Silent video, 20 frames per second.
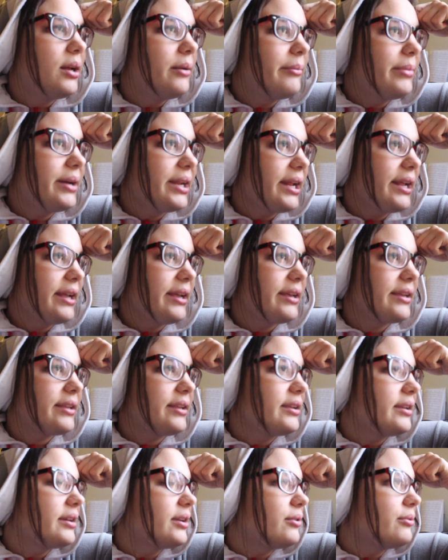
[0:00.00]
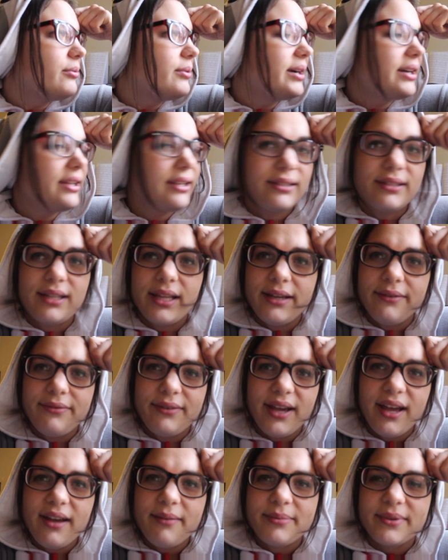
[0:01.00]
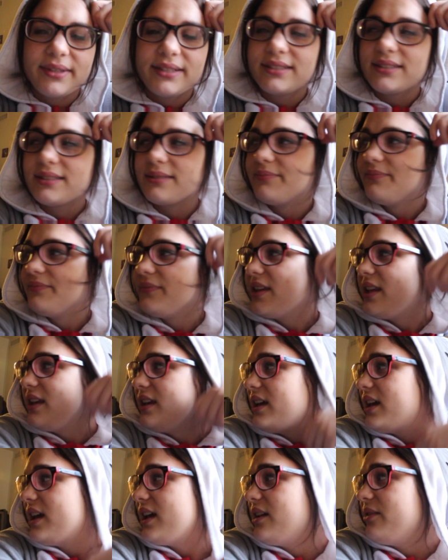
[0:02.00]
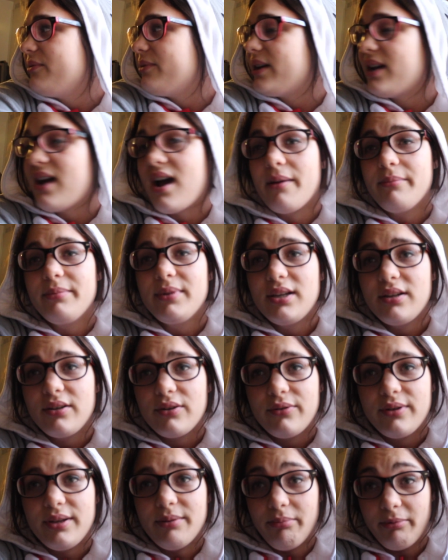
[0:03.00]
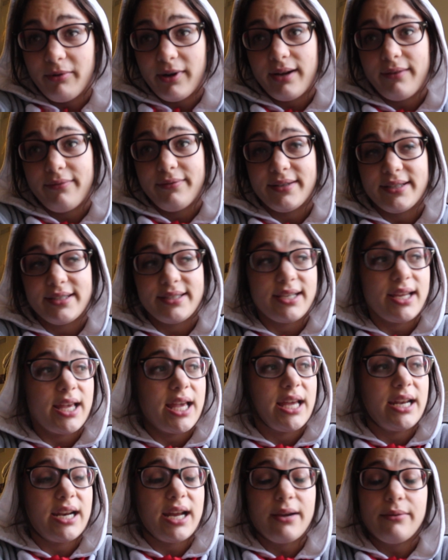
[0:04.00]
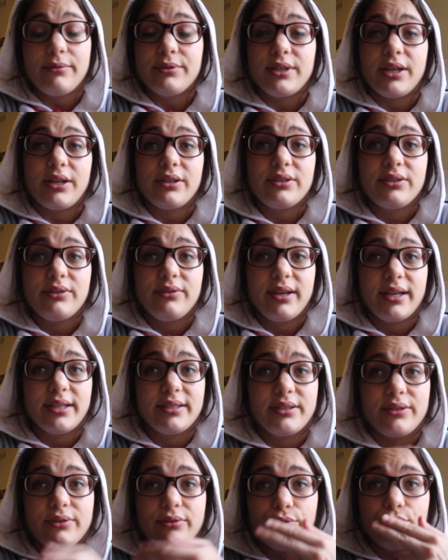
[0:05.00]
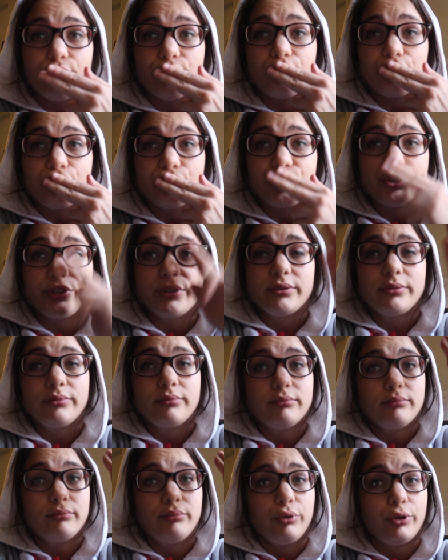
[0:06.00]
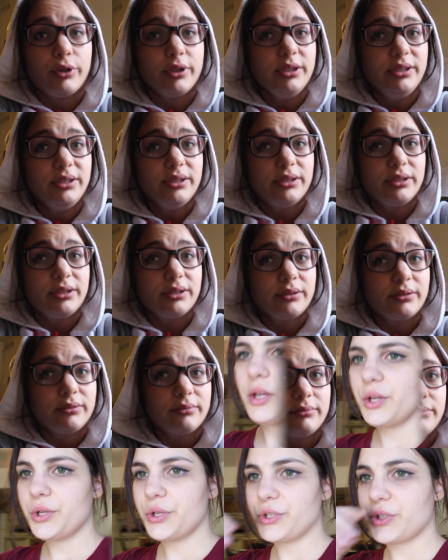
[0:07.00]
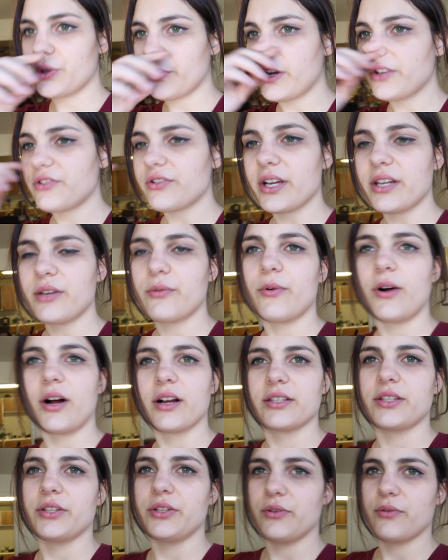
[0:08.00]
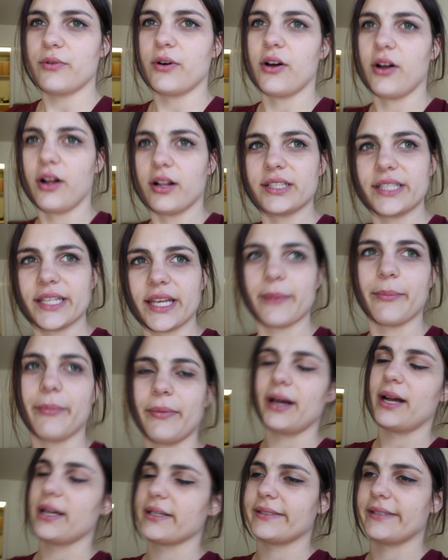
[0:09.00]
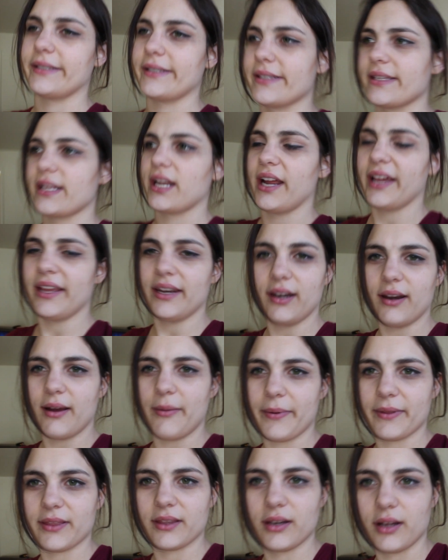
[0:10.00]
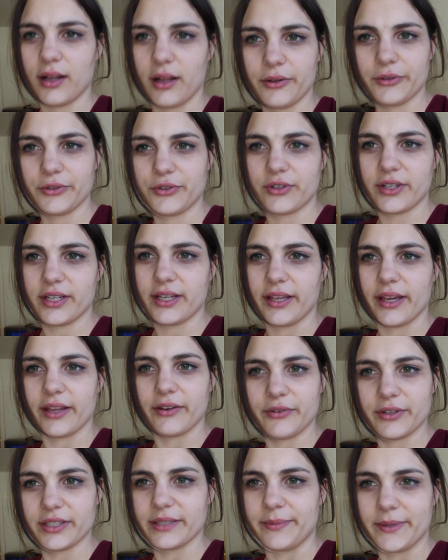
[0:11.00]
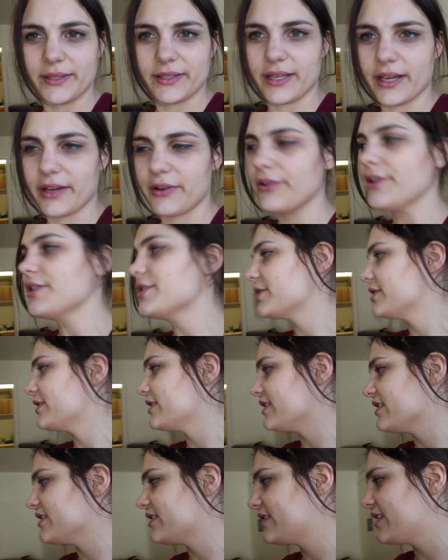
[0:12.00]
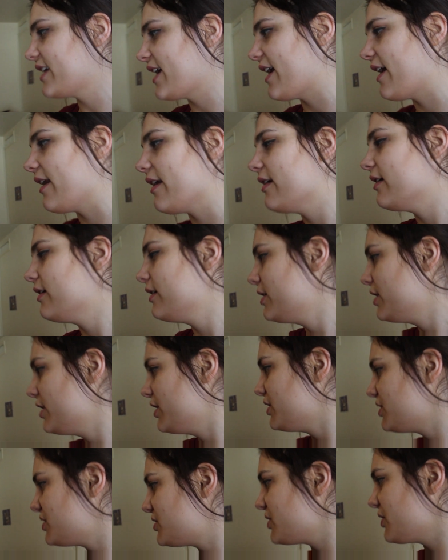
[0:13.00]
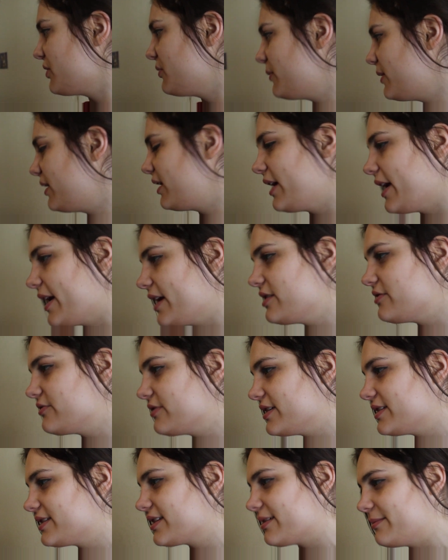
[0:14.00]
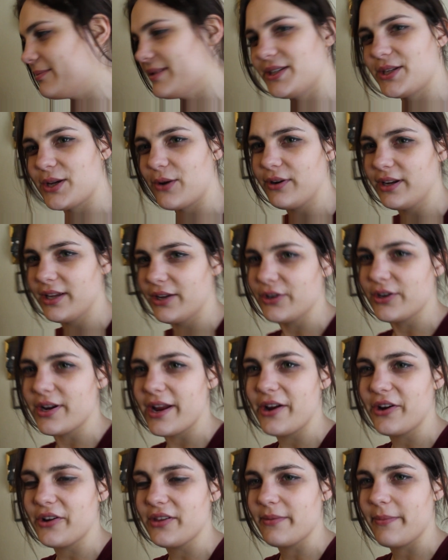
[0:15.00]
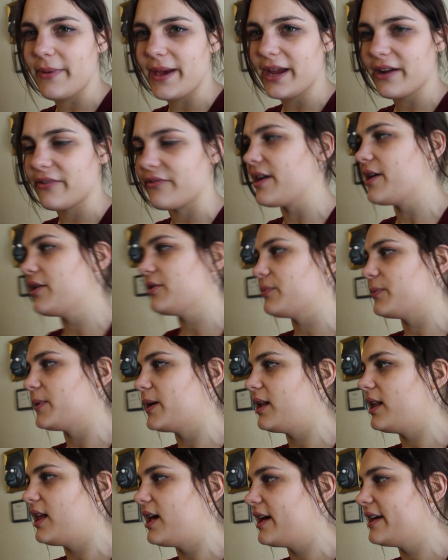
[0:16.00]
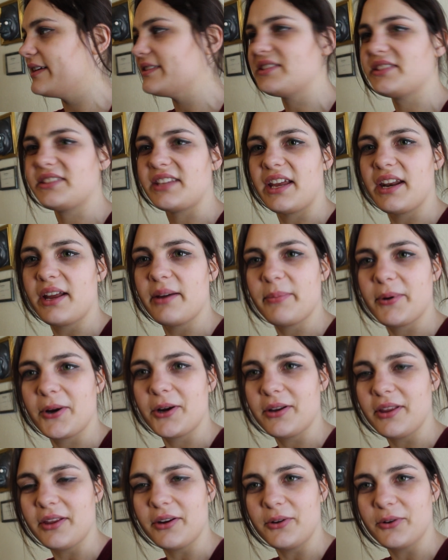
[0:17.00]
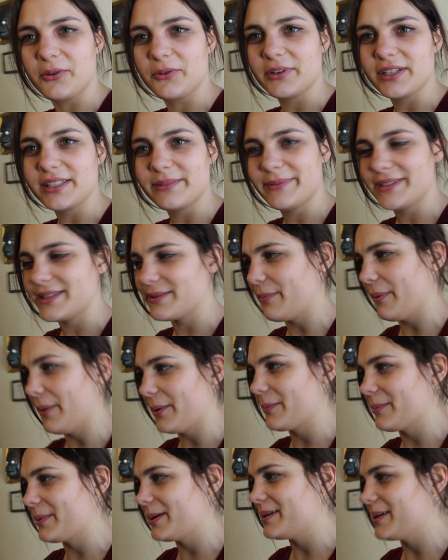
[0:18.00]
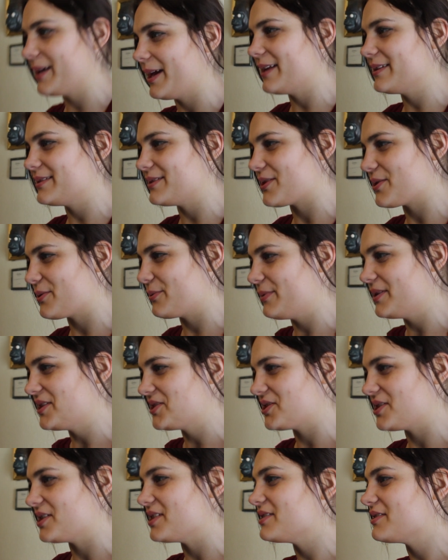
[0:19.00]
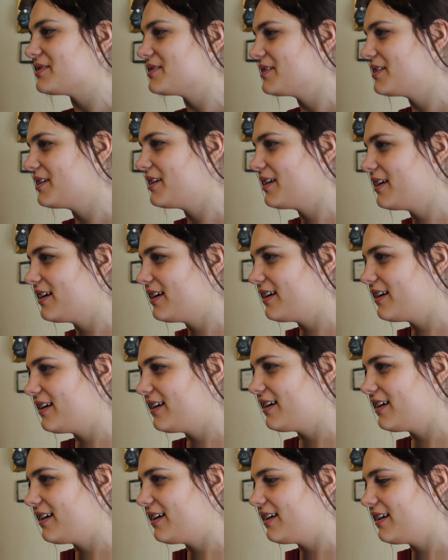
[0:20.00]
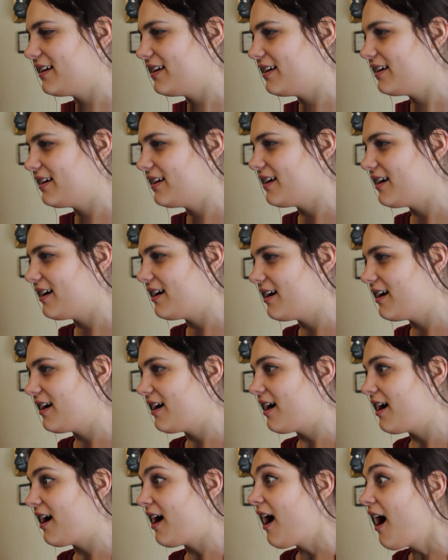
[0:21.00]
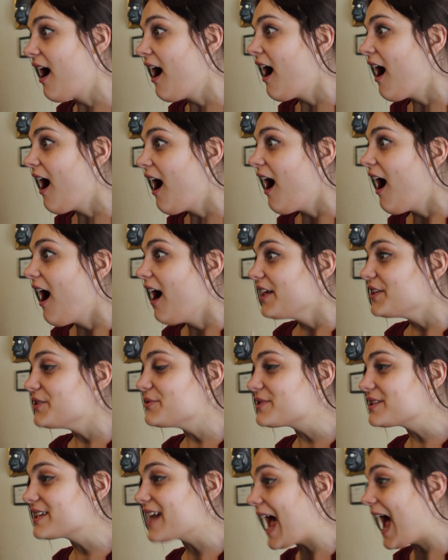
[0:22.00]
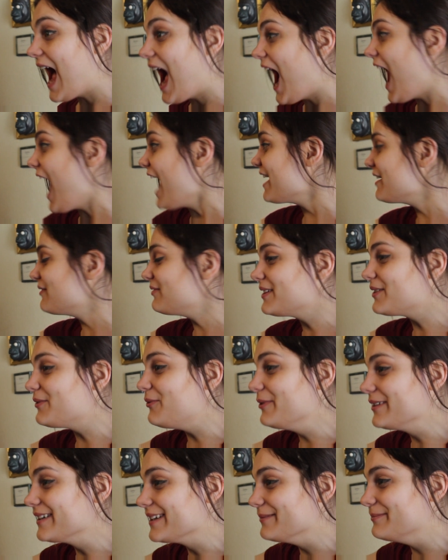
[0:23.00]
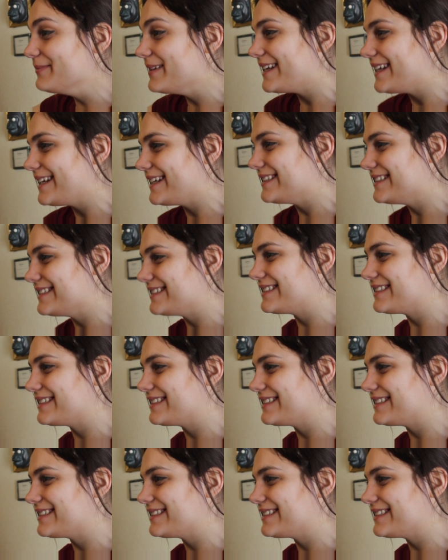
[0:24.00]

But hey, you know what? Life happens. Anyway, I'm gonna go eat breakfast, and I will talk to you guys soon. Peace. So I tried to walk to U-Haul to get boxes, and I ended up at the Dollar Tree to get Christmas decorations instead. So Adrian's gonna be toning her hair in the background while I set up our little Christmas apartment against their wishes. I have a tree in my car. You should. I have an ornament.